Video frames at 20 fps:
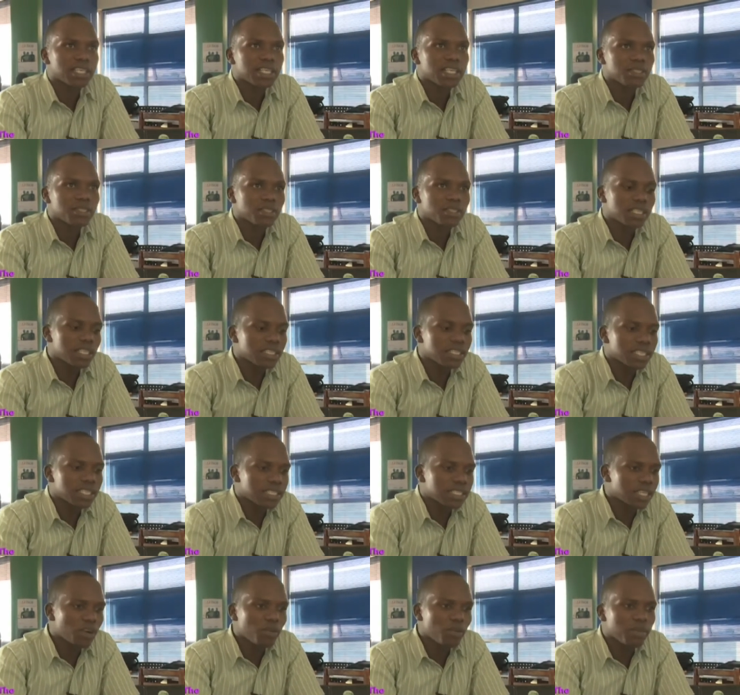So the
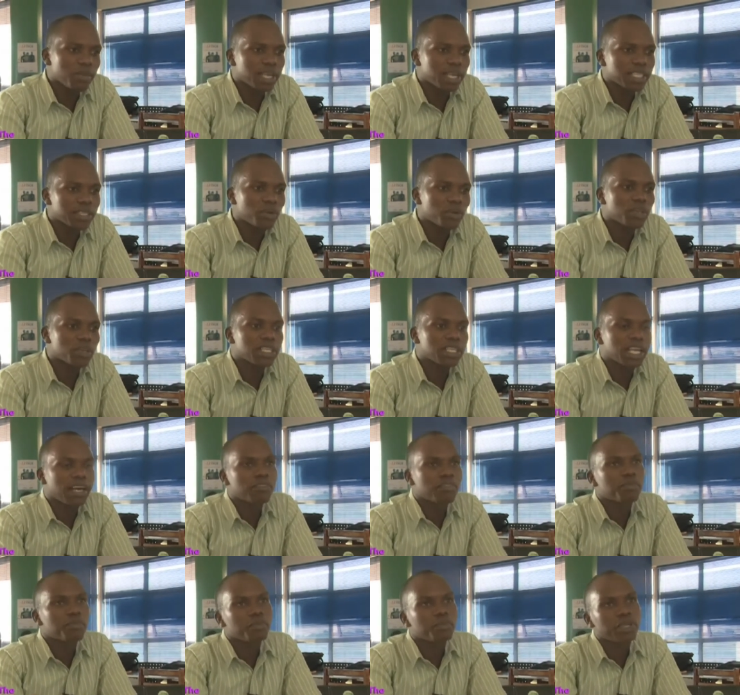SACCO manager will only
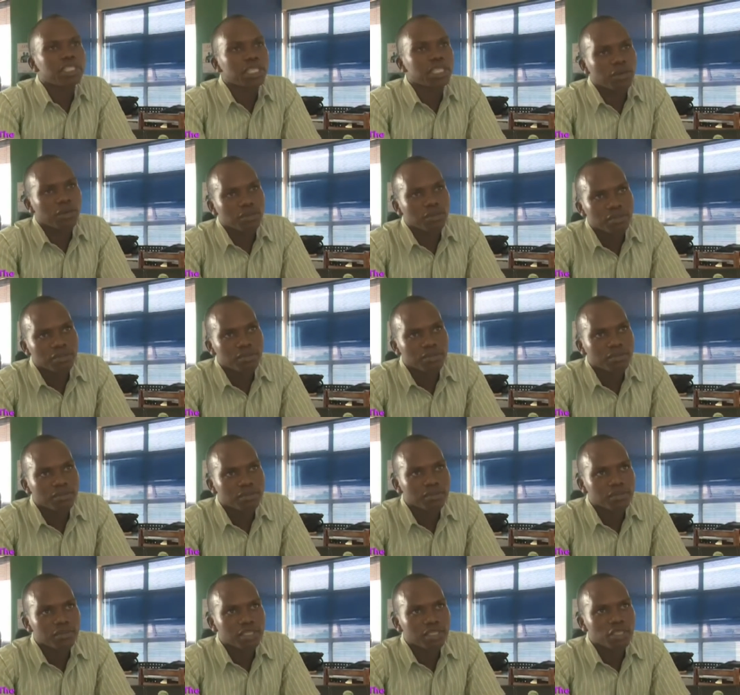have printout
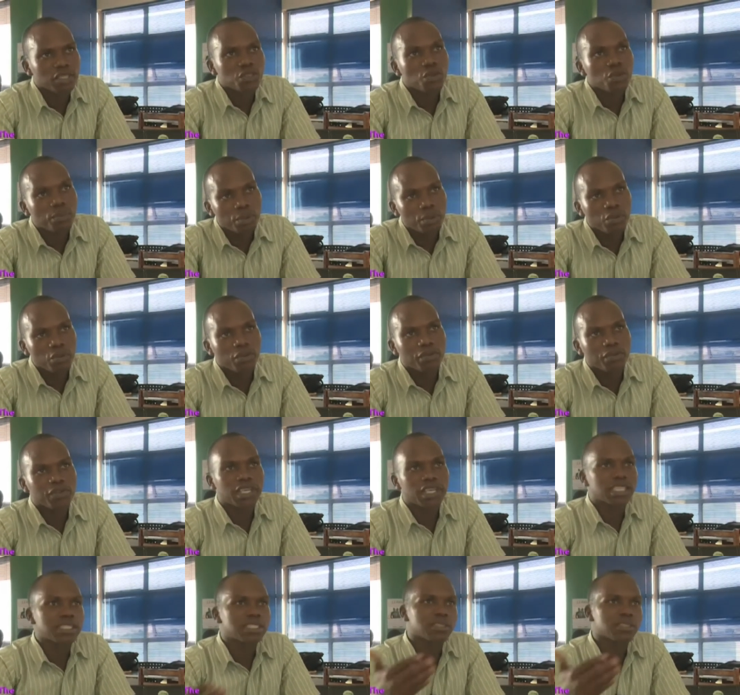to prove
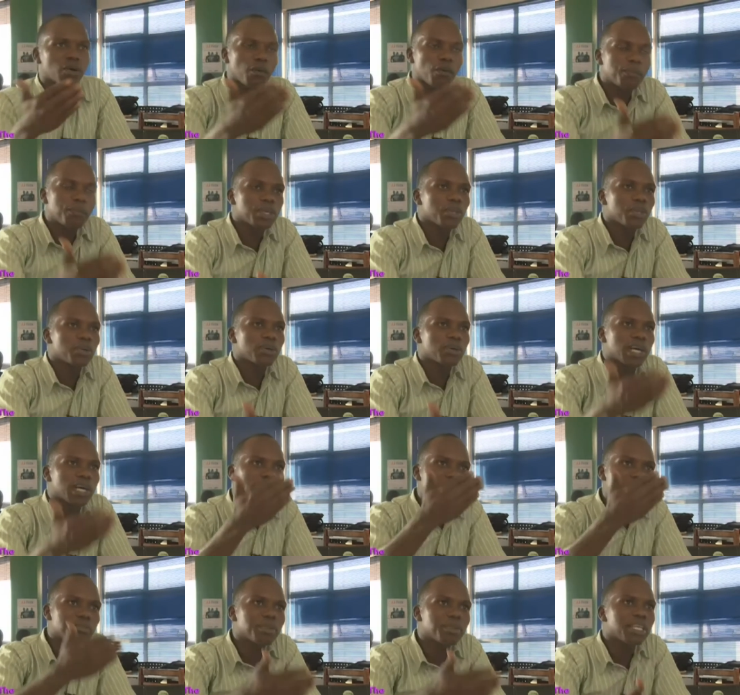that Opio
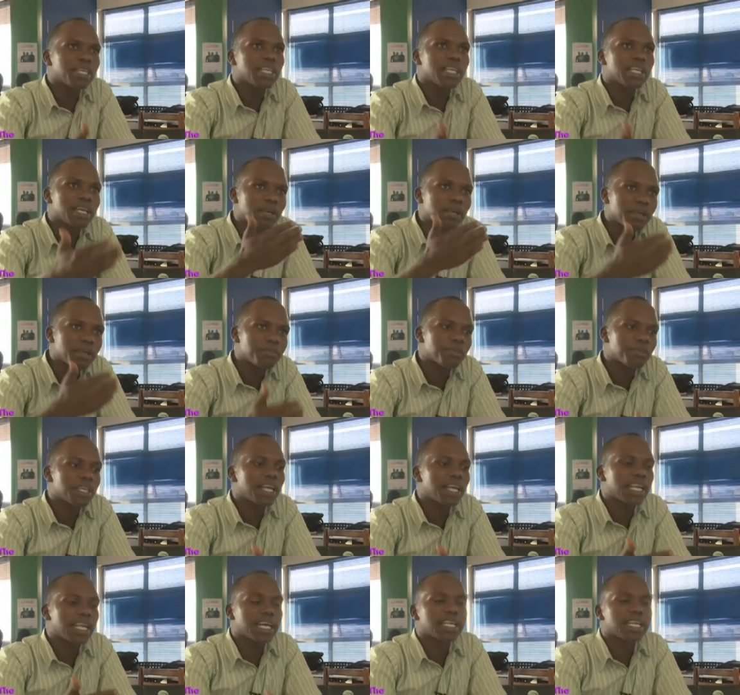has been
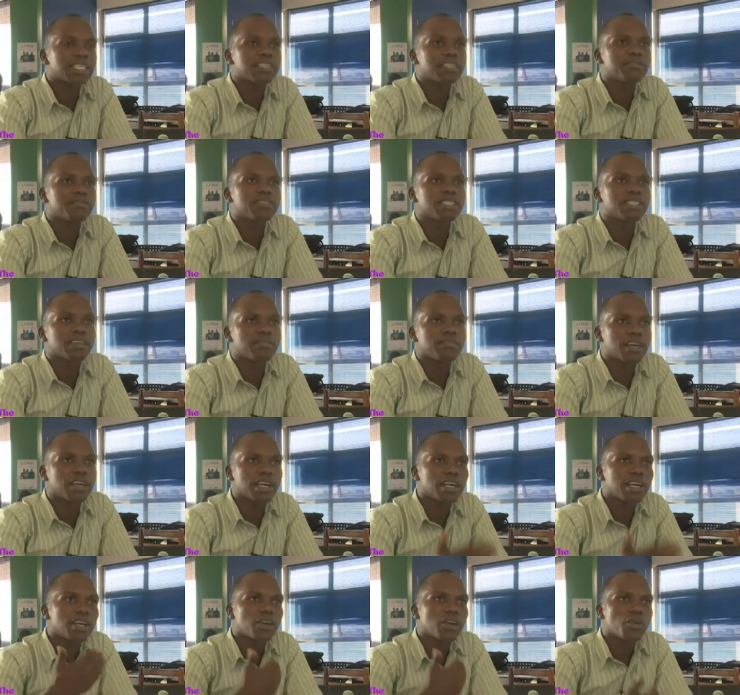being an active saver
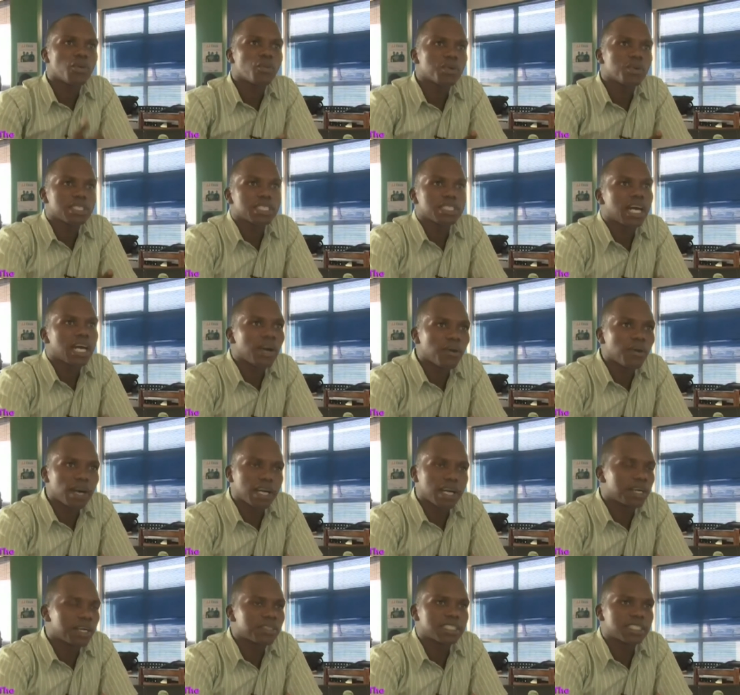with our
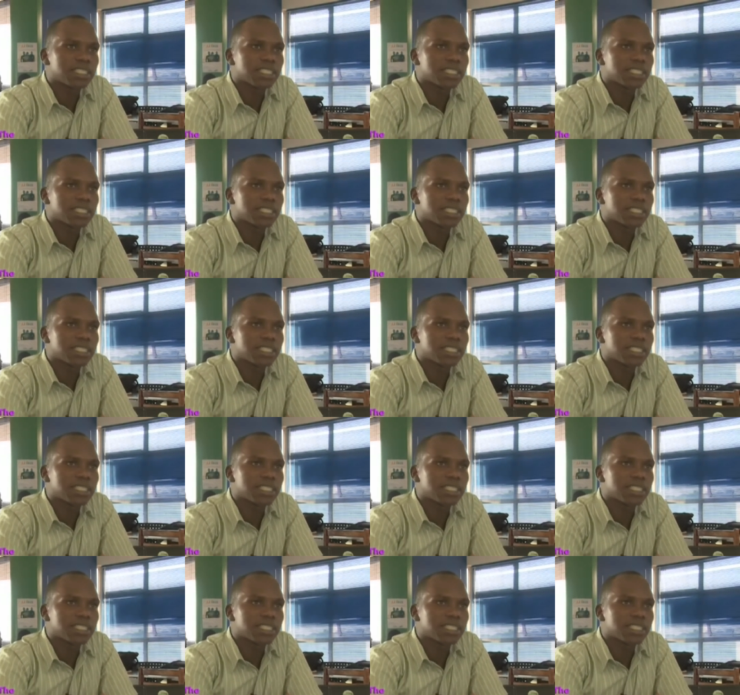account.